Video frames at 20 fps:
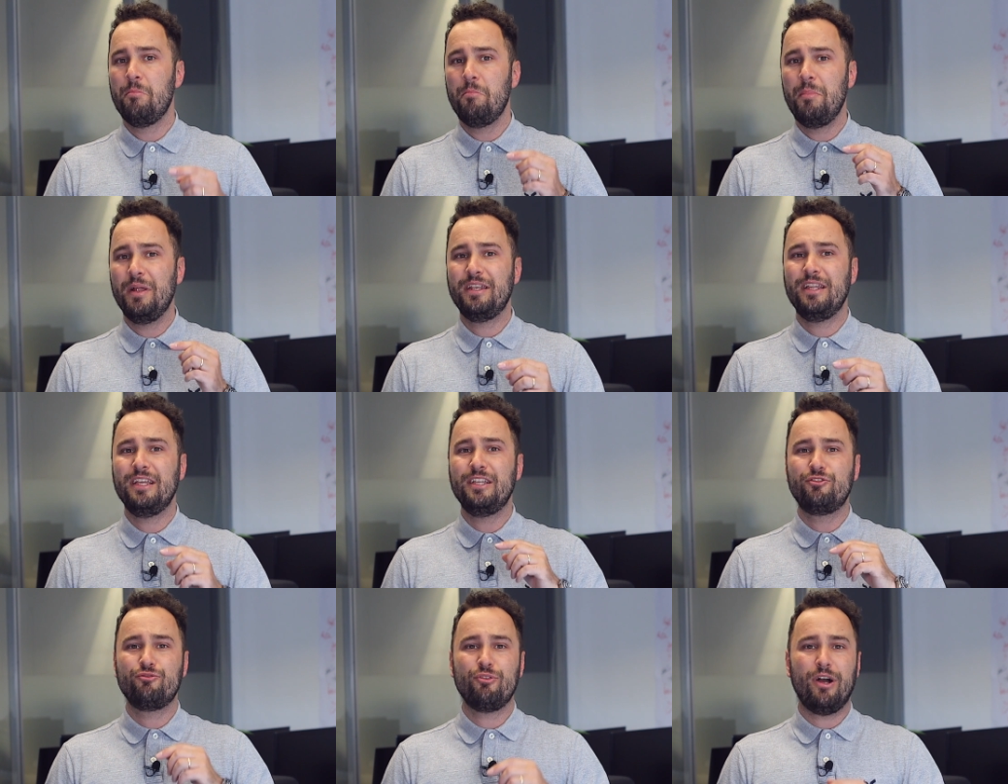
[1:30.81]
but
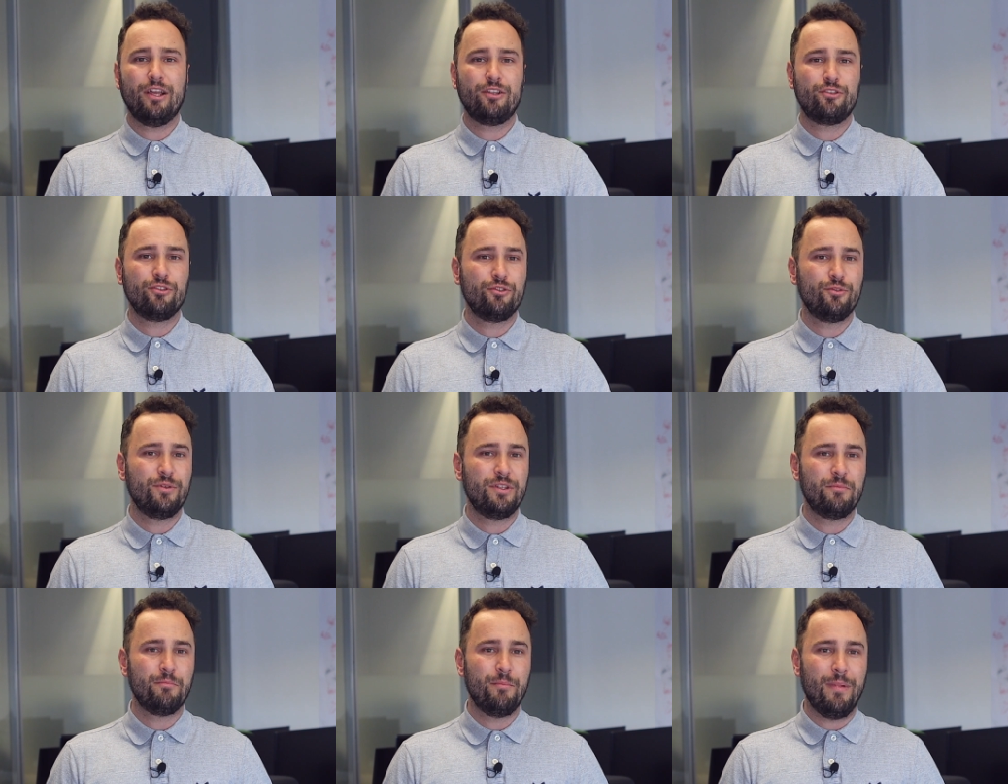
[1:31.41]
they try to
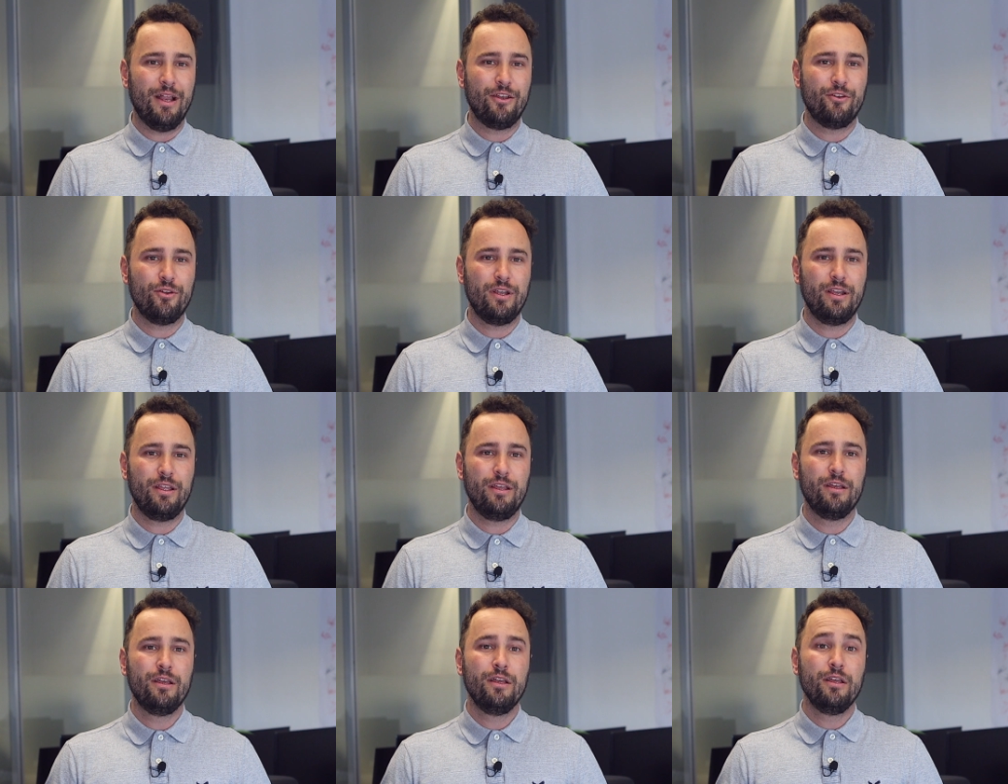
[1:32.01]
do it
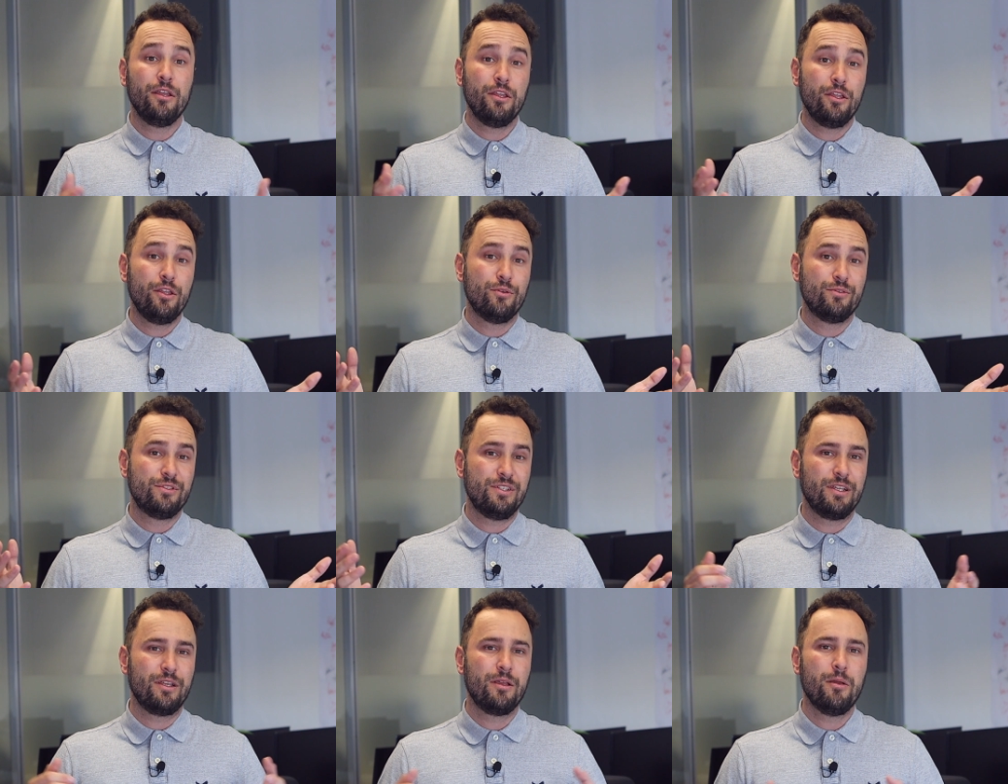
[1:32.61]
manually
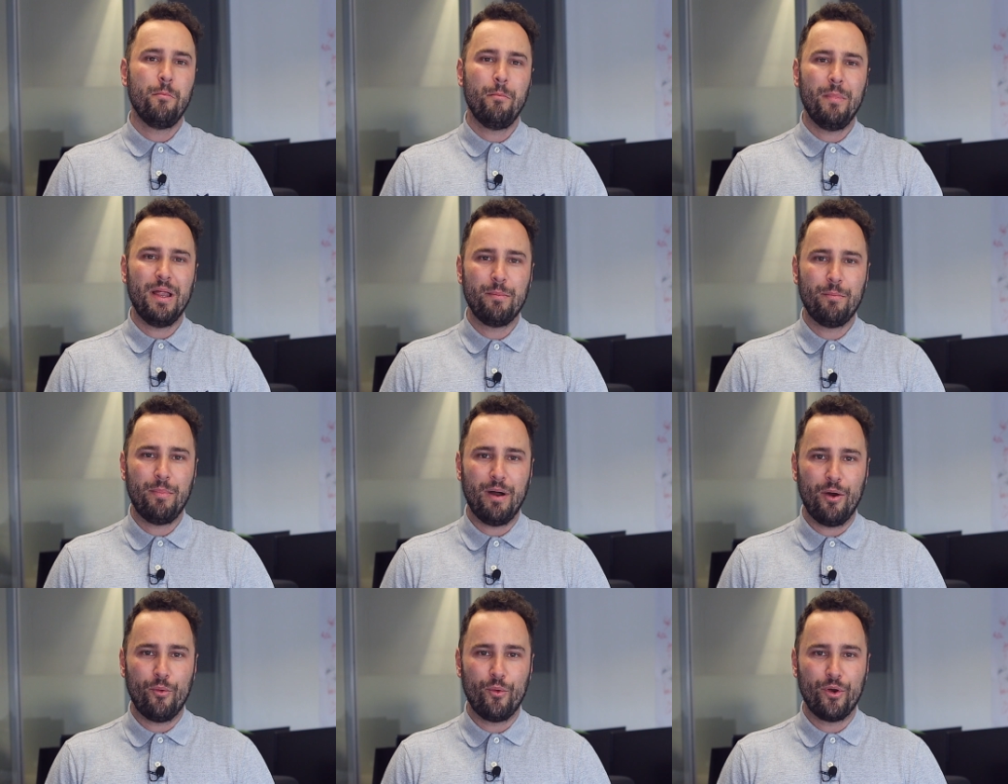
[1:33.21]
using
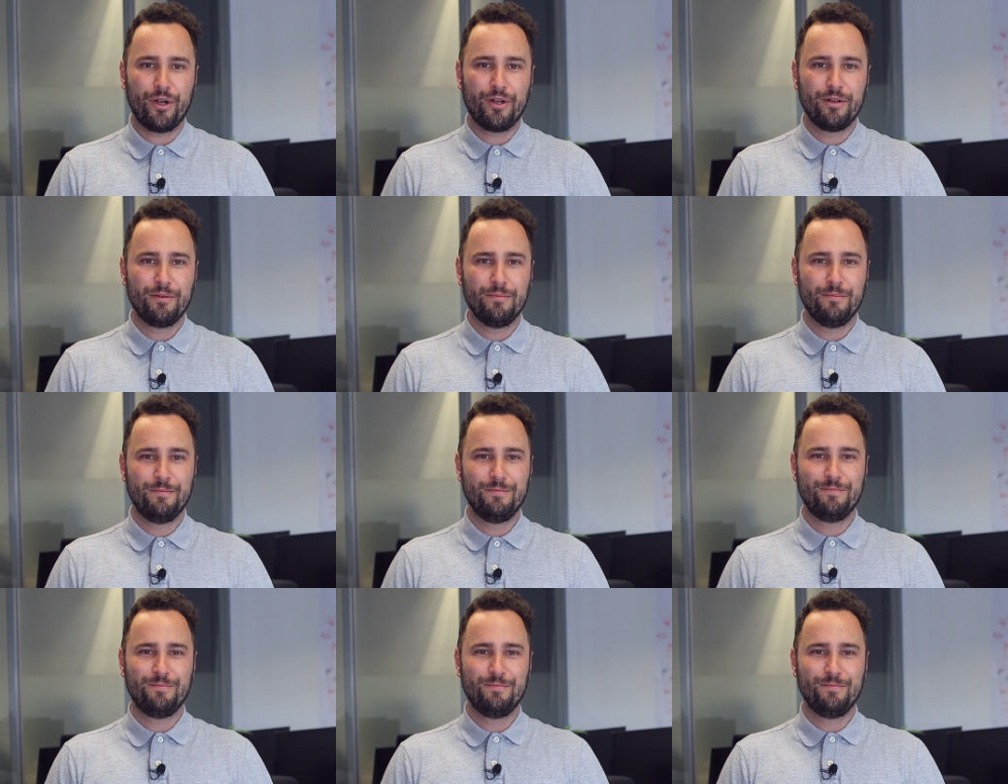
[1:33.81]
manpower.